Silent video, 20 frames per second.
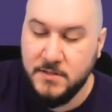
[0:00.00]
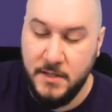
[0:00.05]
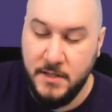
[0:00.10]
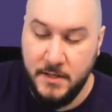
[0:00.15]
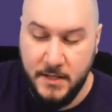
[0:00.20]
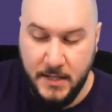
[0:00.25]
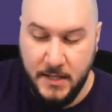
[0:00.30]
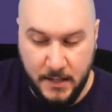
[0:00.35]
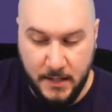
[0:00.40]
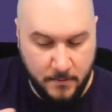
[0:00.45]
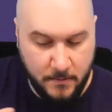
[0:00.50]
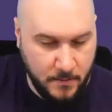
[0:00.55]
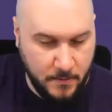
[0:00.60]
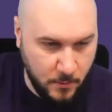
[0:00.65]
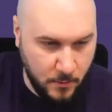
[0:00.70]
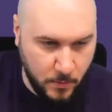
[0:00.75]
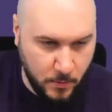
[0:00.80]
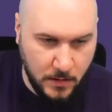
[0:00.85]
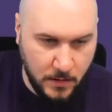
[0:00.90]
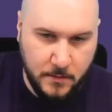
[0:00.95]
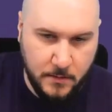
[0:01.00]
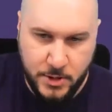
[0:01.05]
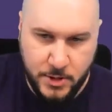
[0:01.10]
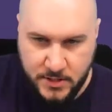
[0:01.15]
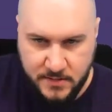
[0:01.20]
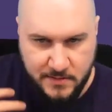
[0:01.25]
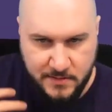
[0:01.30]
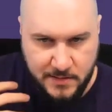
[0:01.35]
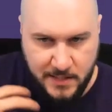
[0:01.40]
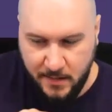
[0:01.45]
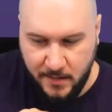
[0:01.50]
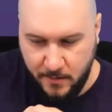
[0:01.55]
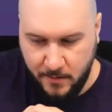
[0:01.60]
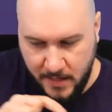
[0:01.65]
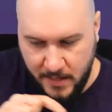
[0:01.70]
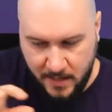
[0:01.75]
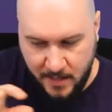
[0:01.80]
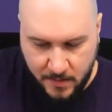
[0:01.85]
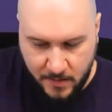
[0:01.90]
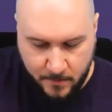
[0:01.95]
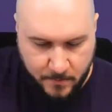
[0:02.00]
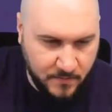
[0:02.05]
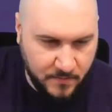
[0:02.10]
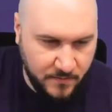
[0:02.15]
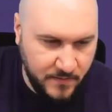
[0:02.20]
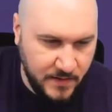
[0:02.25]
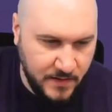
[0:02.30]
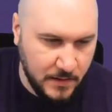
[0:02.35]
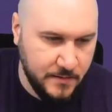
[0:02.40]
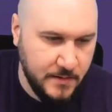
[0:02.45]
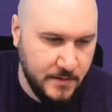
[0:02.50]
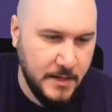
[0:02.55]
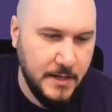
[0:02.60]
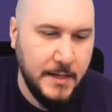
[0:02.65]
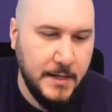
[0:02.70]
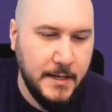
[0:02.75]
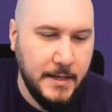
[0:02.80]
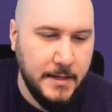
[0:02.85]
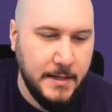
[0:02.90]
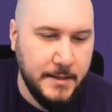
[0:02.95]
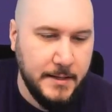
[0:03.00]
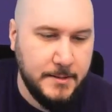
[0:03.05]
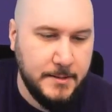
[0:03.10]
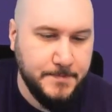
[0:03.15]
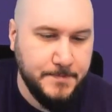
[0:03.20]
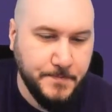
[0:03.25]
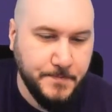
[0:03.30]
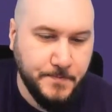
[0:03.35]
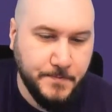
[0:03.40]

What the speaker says: and then it will just like have an empty field. Yeah.